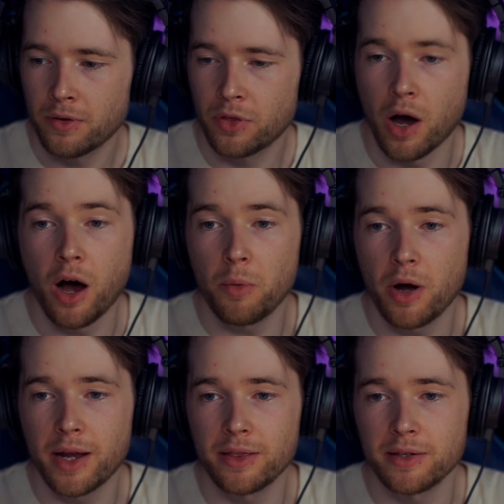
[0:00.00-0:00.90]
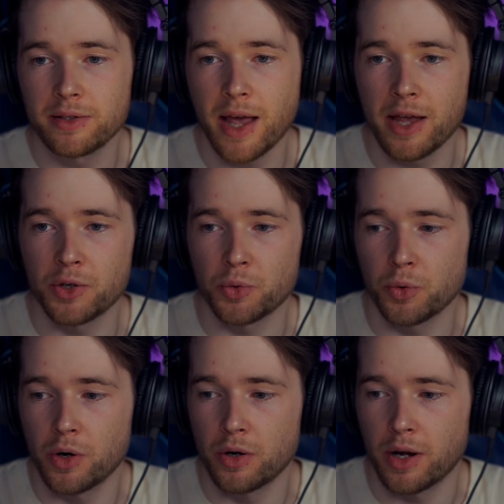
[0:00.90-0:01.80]
The artwork in this set is
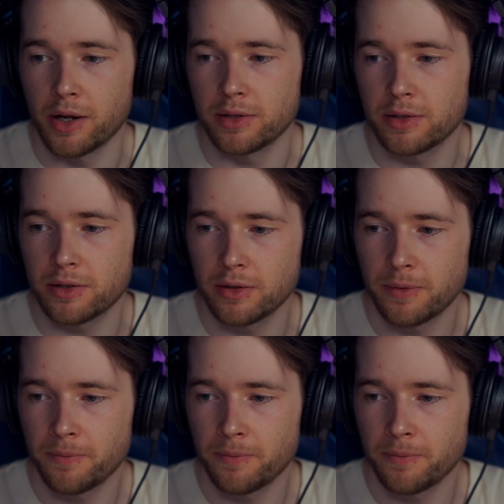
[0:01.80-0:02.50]
real nice.